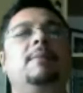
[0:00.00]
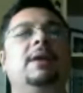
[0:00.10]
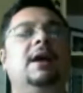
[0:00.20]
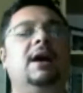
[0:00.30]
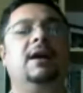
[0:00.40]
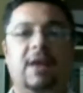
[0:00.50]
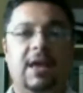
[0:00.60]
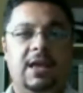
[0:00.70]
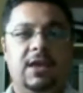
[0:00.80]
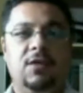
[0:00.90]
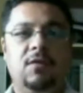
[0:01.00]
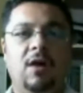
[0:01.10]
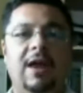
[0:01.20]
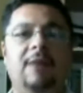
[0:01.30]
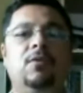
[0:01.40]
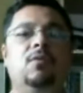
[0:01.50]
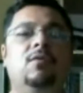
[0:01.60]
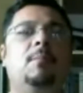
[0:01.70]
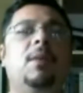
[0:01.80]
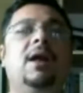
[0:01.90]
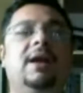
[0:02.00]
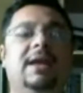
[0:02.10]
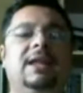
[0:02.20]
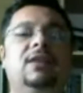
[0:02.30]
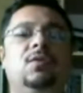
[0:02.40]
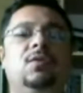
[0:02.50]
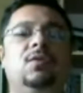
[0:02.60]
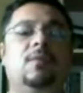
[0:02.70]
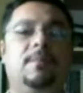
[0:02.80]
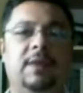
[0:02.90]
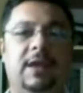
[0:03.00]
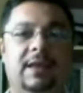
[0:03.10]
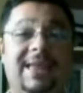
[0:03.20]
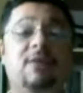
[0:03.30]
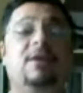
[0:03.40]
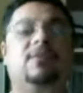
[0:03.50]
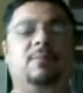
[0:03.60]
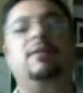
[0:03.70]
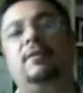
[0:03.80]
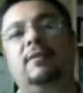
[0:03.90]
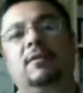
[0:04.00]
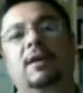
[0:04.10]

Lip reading: because you are able to plug in into their experience.